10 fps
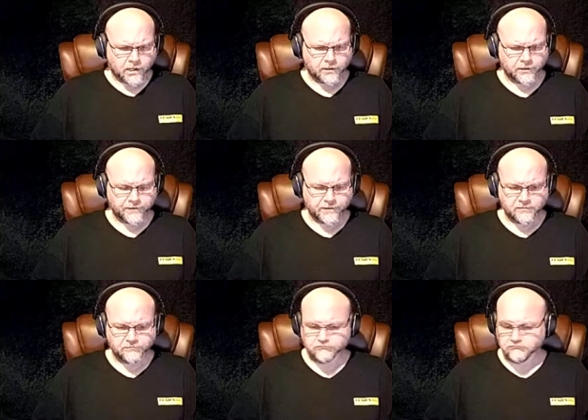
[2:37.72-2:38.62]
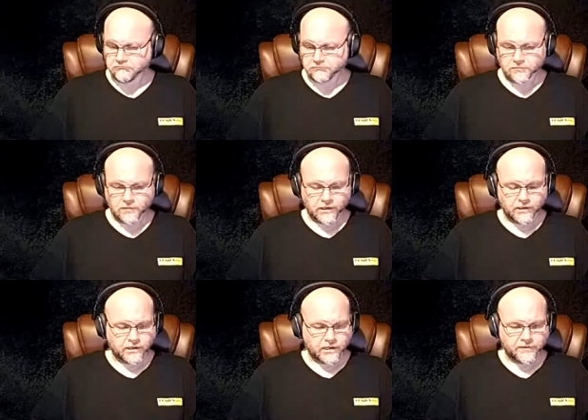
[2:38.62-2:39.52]

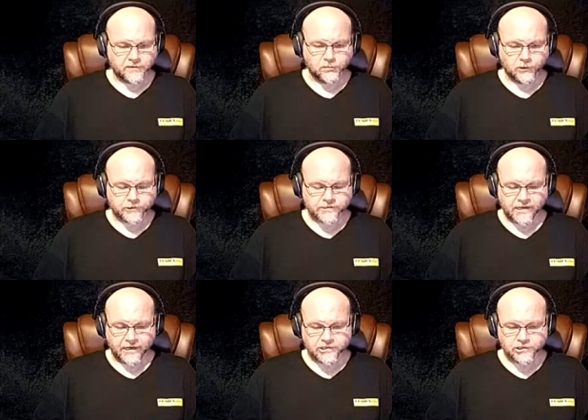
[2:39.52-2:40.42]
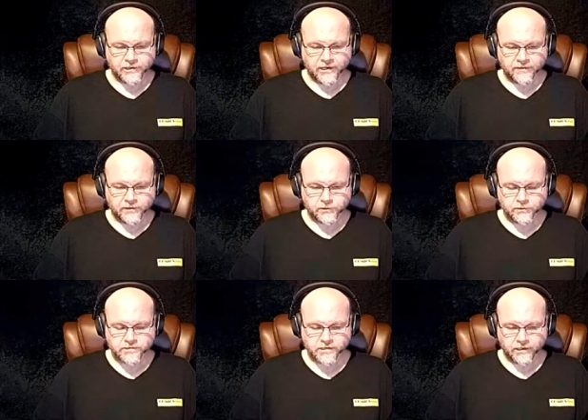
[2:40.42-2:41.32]
The books, I actually got
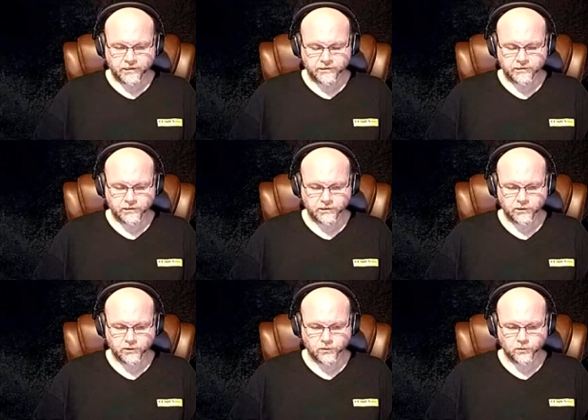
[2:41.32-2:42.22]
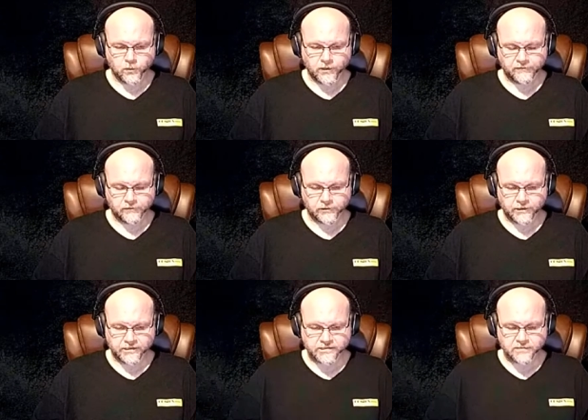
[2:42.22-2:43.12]
those
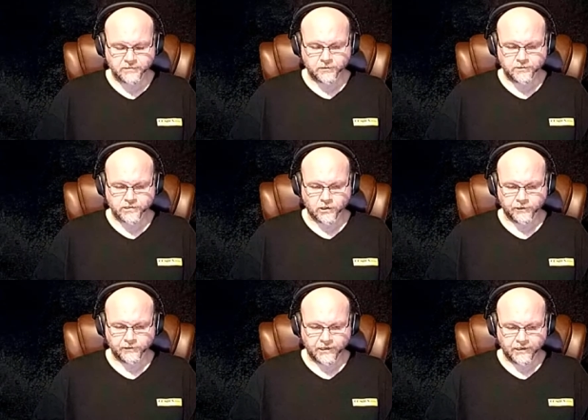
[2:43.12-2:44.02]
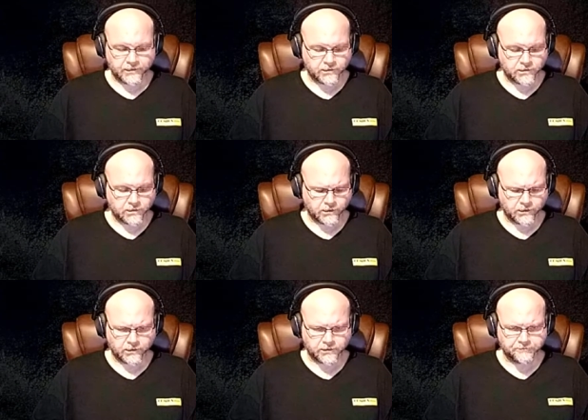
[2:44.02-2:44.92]
whenever CB was online.
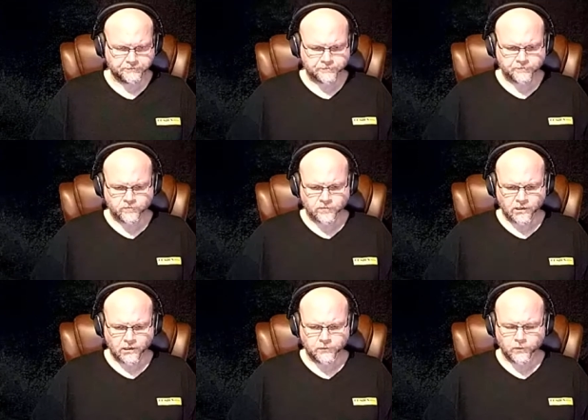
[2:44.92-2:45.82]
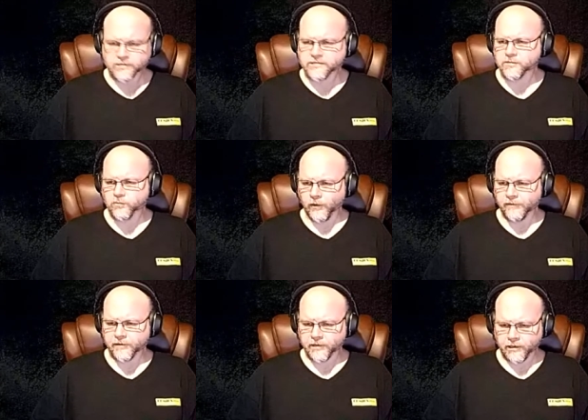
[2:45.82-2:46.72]
It was one of
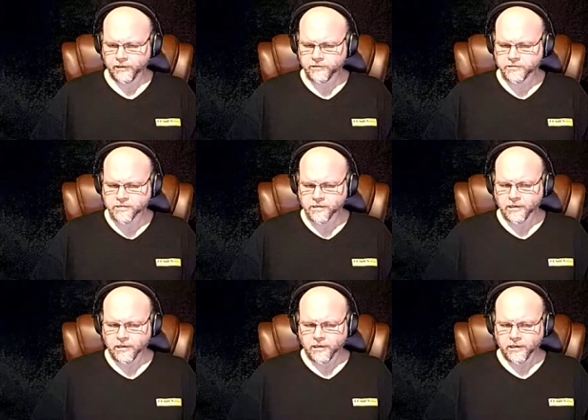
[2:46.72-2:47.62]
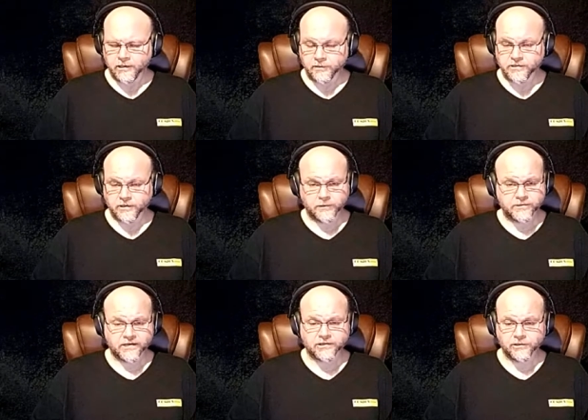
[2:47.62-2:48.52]
the cons, and he was in there. He was
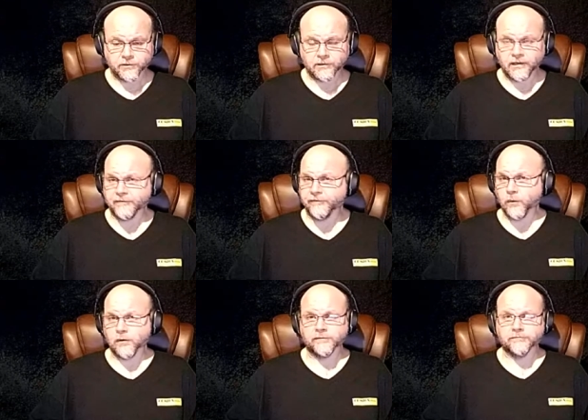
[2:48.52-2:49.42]
actually doing like four